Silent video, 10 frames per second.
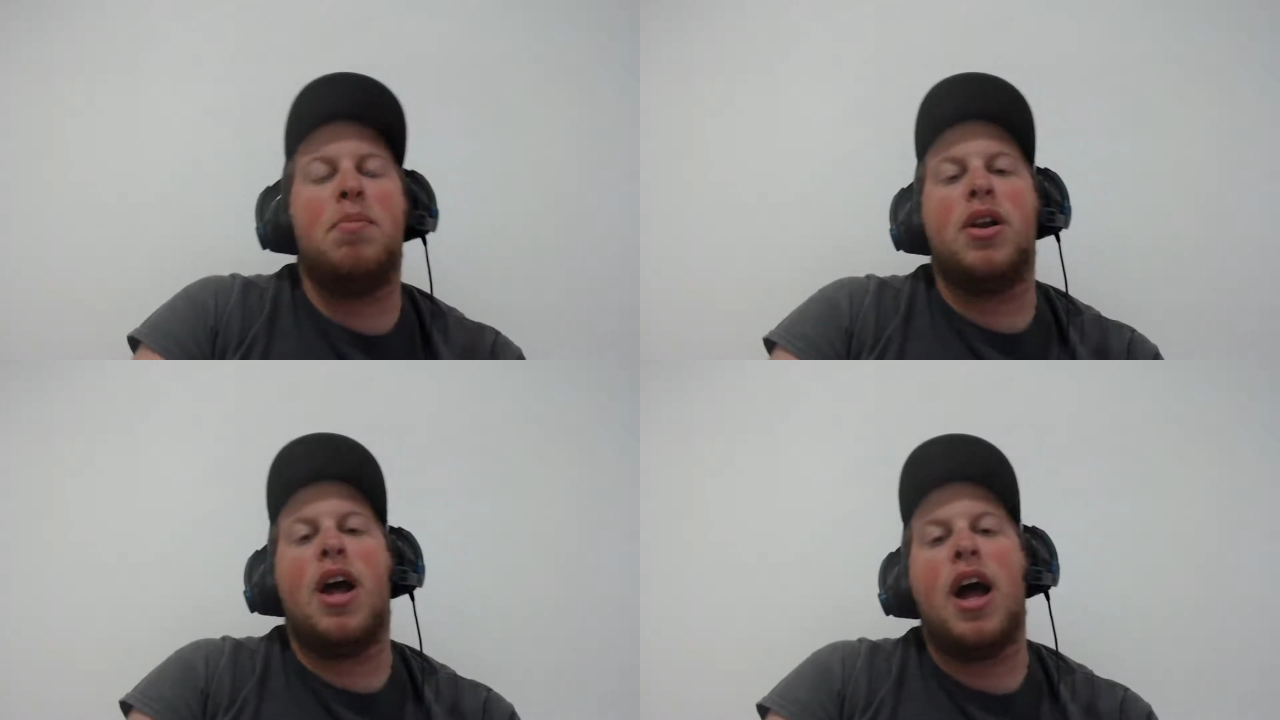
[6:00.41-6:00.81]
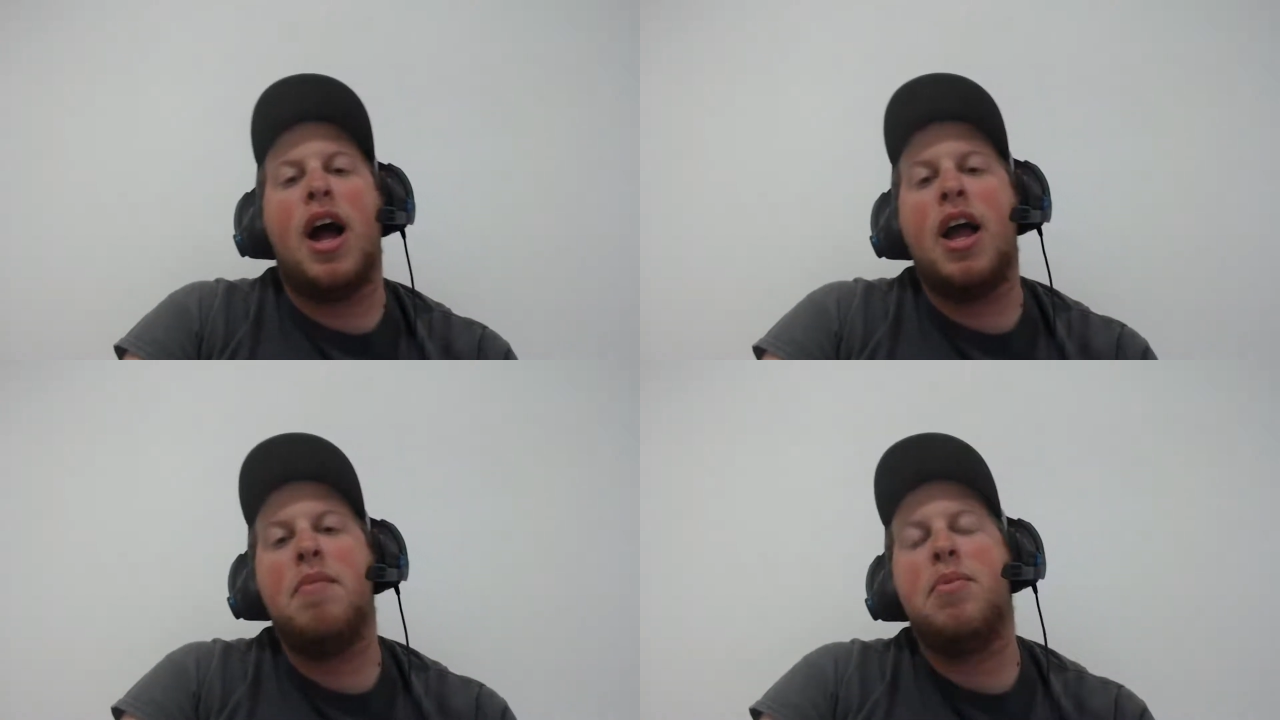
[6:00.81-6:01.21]
but
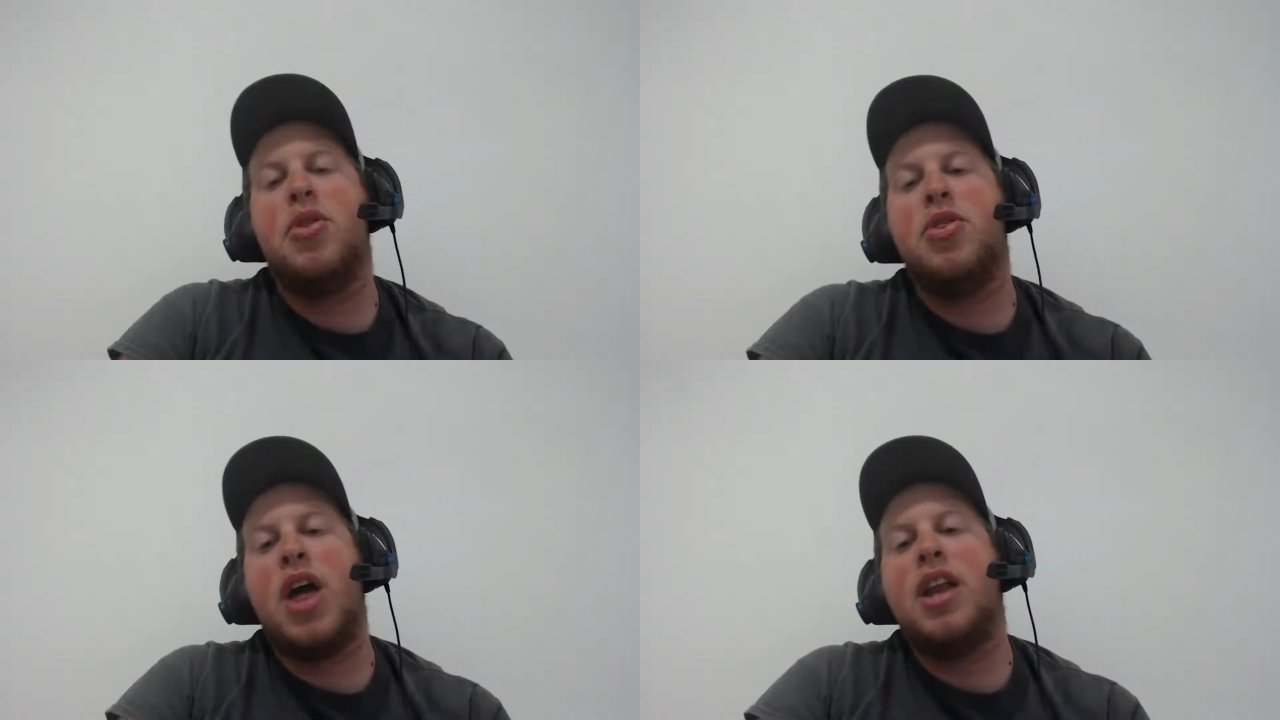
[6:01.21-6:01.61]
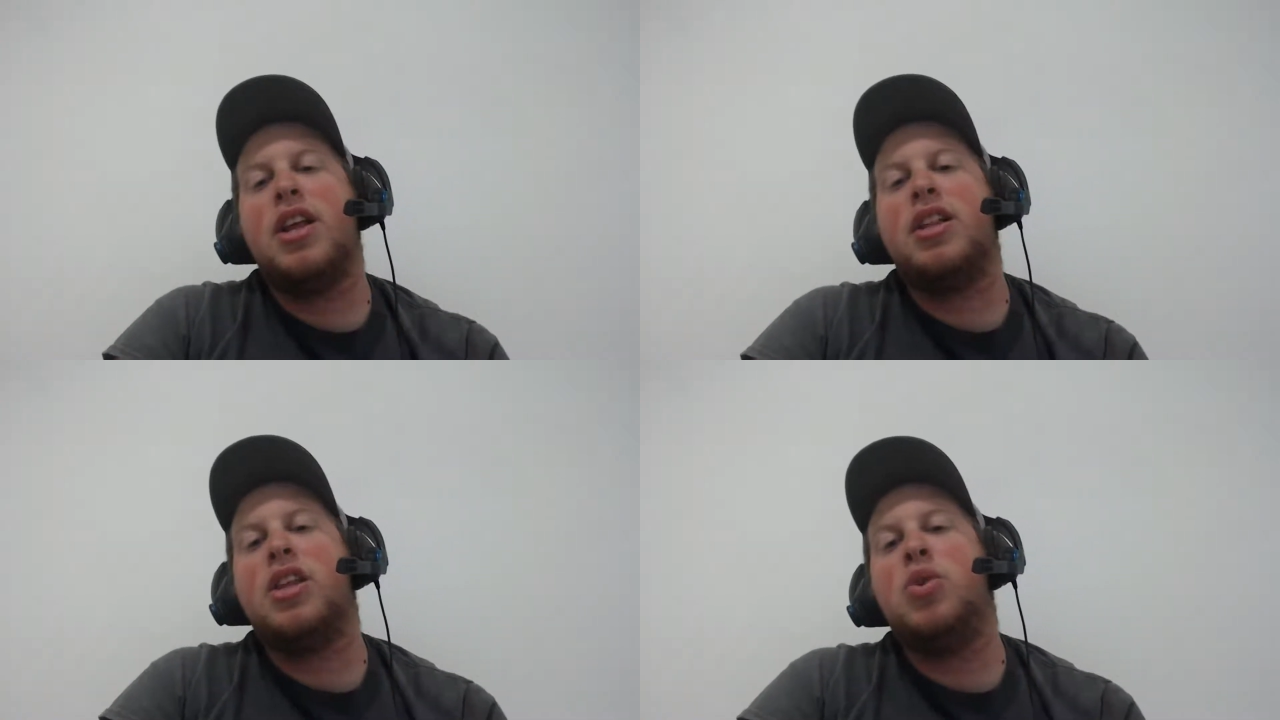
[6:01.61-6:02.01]

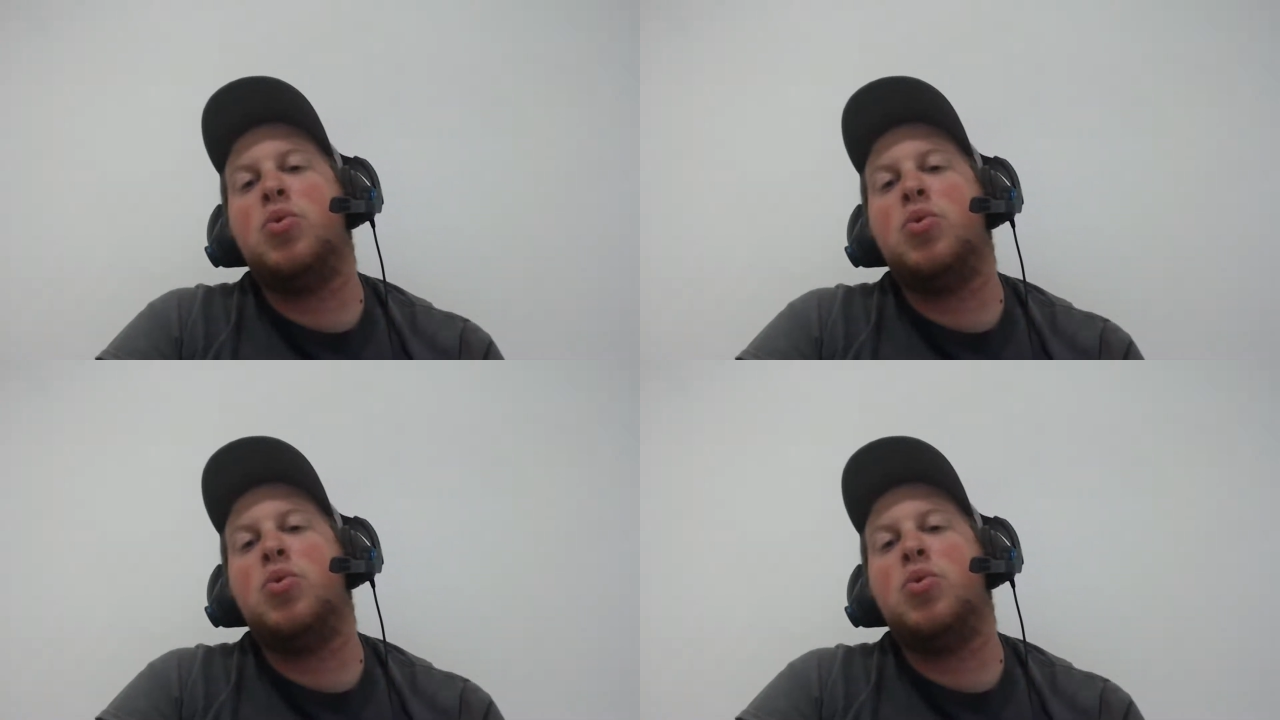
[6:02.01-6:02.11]
hypothetically, you